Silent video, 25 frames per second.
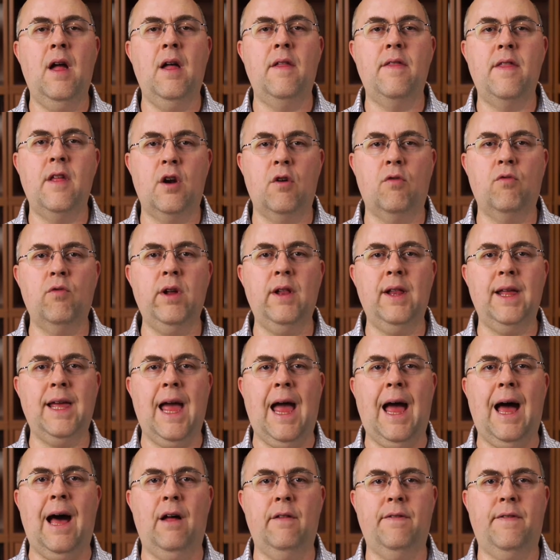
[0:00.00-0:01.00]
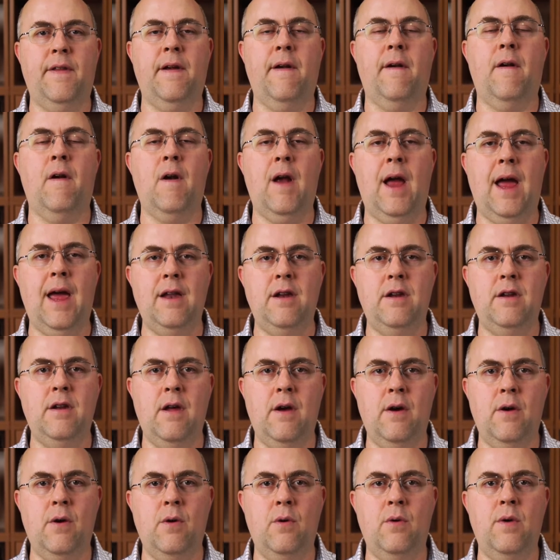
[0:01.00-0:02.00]
that are really out there and
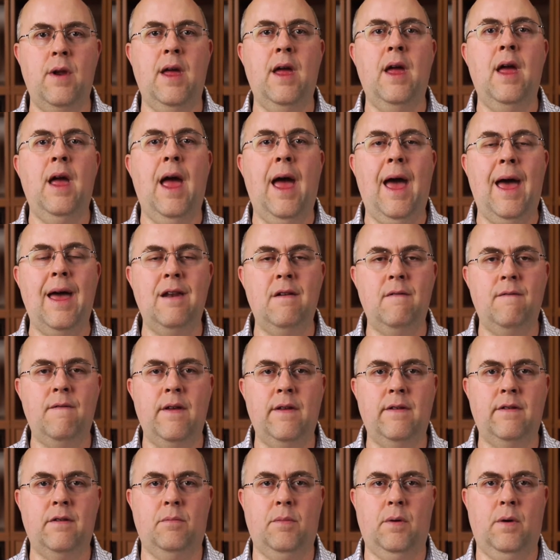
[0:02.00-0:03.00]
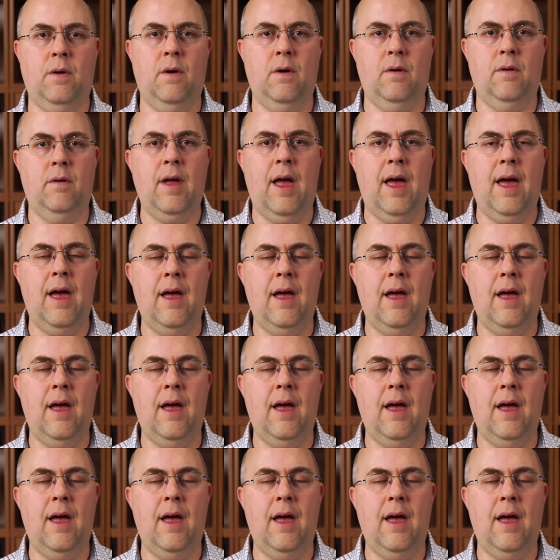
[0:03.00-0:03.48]
known and visible.